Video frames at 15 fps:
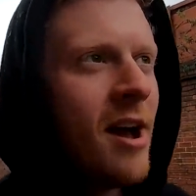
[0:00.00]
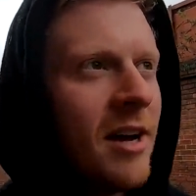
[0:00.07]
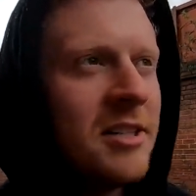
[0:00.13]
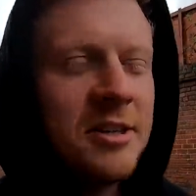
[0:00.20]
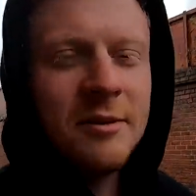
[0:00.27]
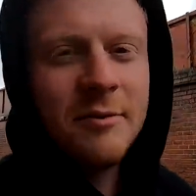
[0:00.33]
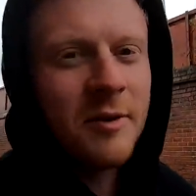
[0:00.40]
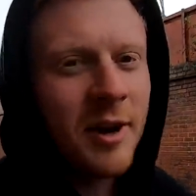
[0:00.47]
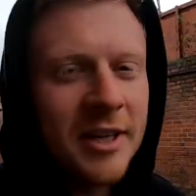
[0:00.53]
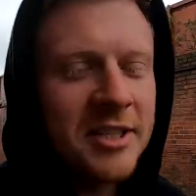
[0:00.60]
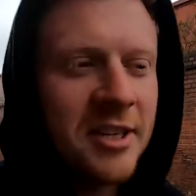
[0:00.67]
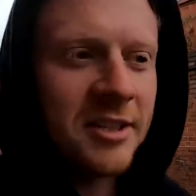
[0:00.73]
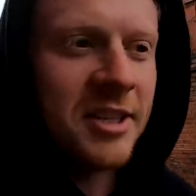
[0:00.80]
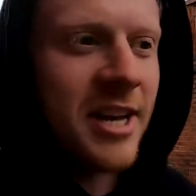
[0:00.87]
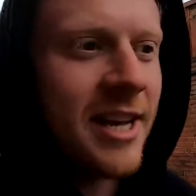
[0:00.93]
I still feel like
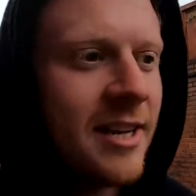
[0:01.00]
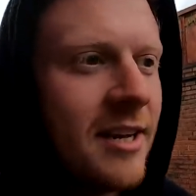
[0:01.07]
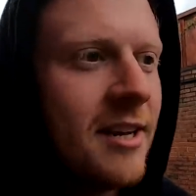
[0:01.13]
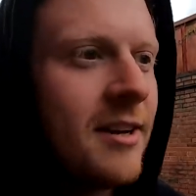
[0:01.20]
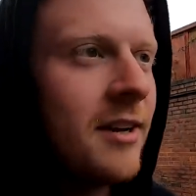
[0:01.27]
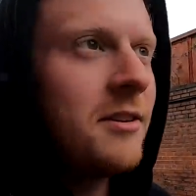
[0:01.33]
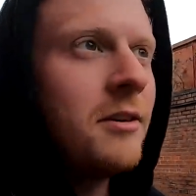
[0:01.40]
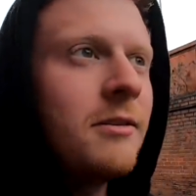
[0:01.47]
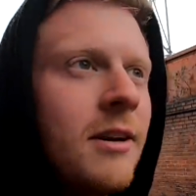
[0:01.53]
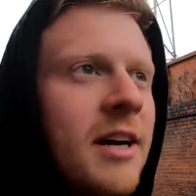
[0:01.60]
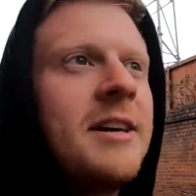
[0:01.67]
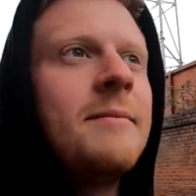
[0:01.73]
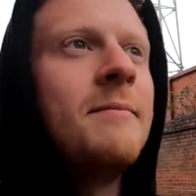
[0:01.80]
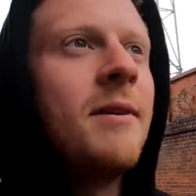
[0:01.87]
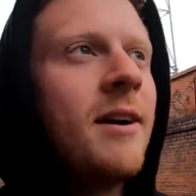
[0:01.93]
such an idiot, and I don't
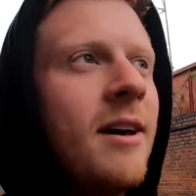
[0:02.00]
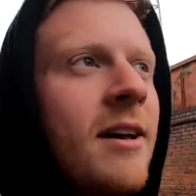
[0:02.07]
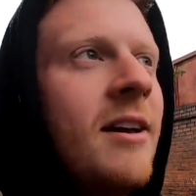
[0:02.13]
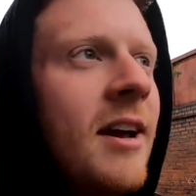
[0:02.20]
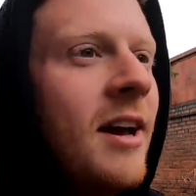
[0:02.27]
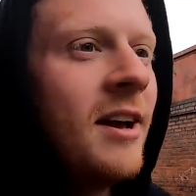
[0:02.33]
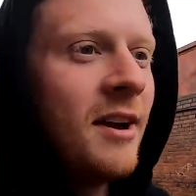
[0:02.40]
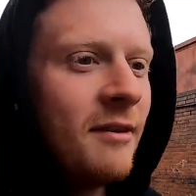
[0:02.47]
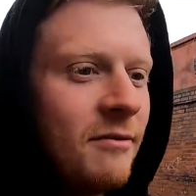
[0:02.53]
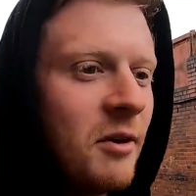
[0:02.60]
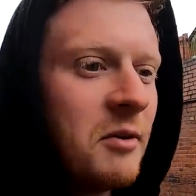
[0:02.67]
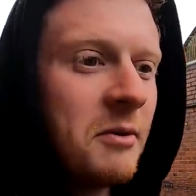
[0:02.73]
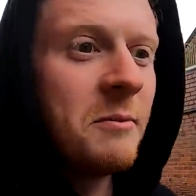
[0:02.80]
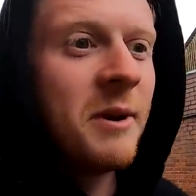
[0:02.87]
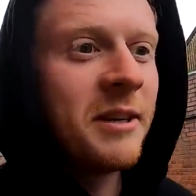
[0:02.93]
like him, uh,
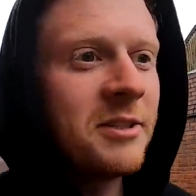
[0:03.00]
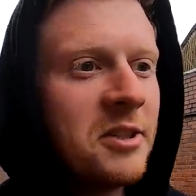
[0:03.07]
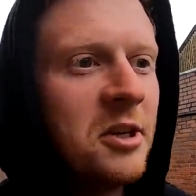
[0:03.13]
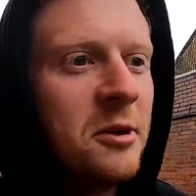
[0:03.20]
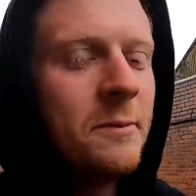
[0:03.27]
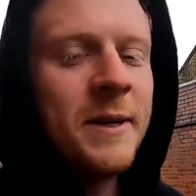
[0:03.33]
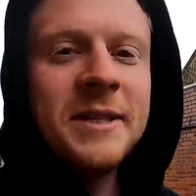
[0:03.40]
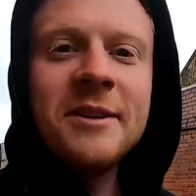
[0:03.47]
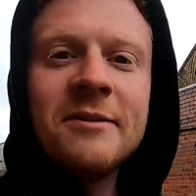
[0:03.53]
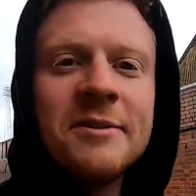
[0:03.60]
vlogging when it's too busy.